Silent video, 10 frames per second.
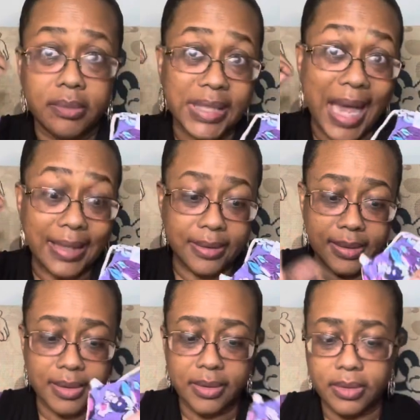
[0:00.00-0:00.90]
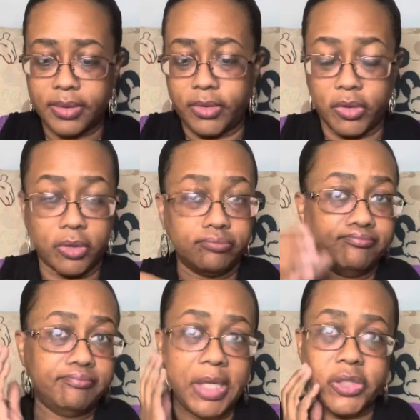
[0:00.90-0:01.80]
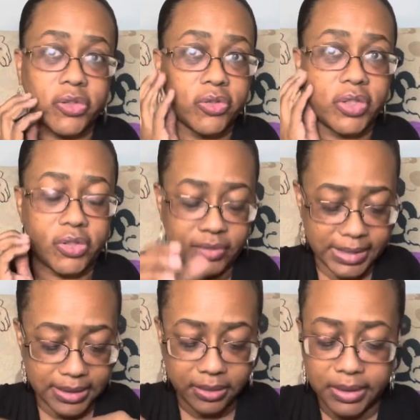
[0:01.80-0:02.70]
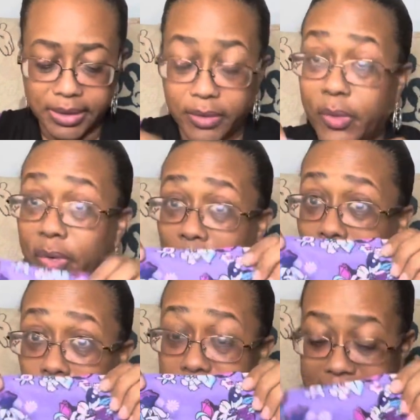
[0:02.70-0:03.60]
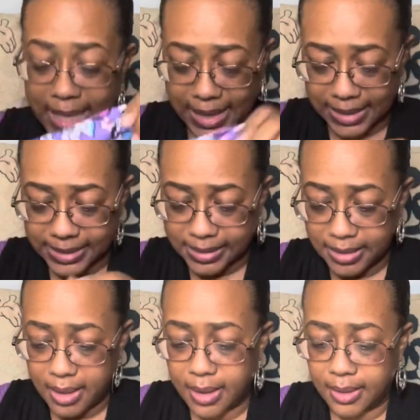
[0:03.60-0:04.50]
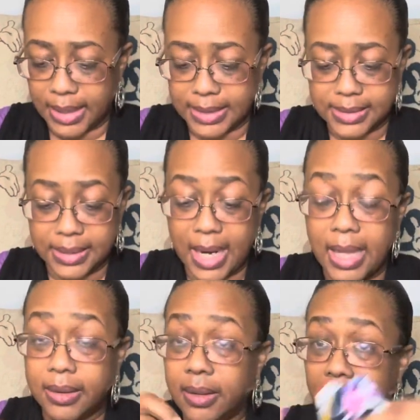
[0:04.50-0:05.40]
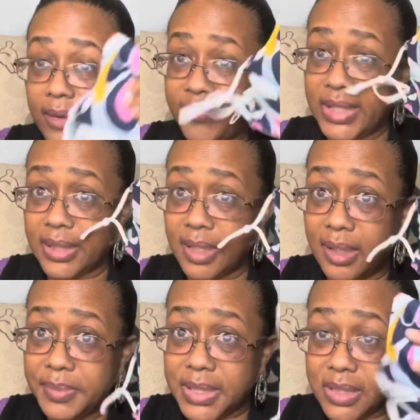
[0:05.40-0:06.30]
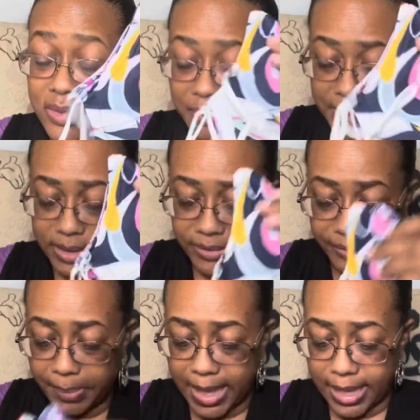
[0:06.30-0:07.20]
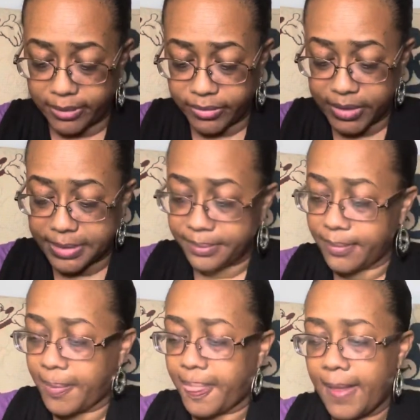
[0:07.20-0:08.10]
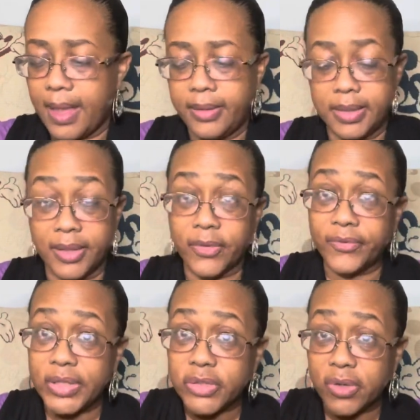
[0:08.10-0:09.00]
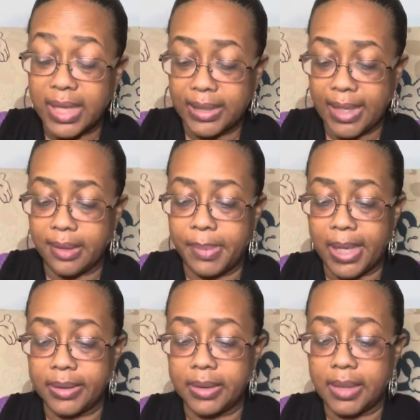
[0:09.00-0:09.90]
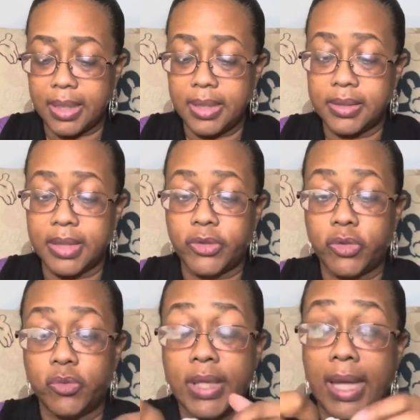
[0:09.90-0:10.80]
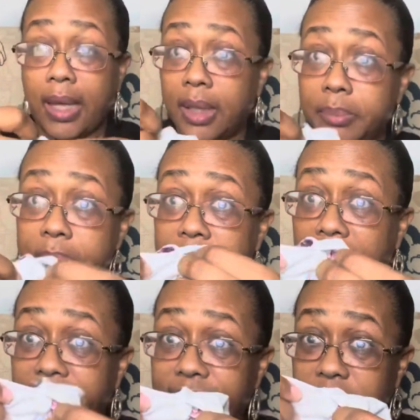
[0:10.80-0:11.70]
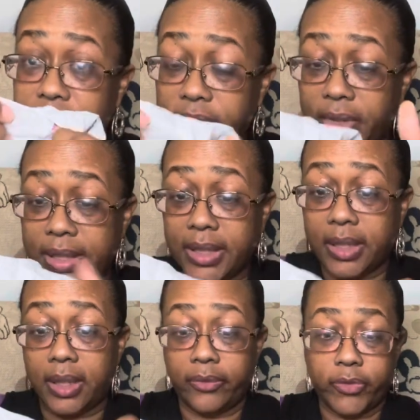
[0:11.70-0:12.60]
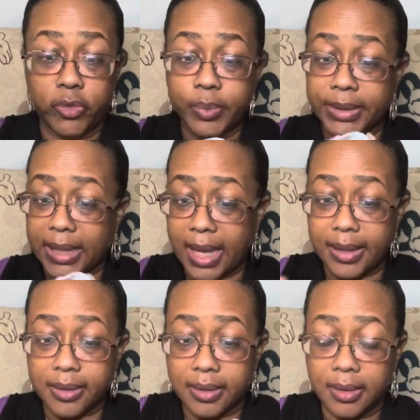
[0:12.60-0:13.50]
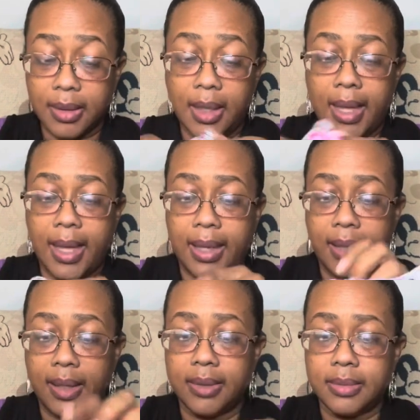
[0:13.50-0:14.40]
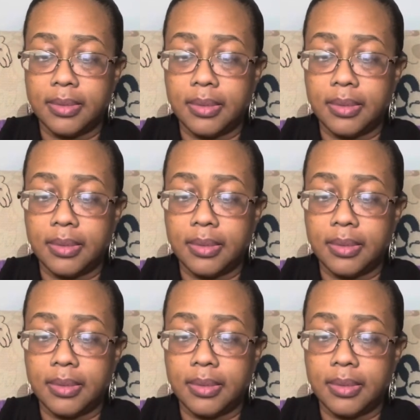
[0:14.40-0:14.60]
tighten it, so you make sure that you're sealed in on all sides. Like I said, I love that it comes in so many different patterns. The other feature I like about it that is that you can put a filter in it if you would like. And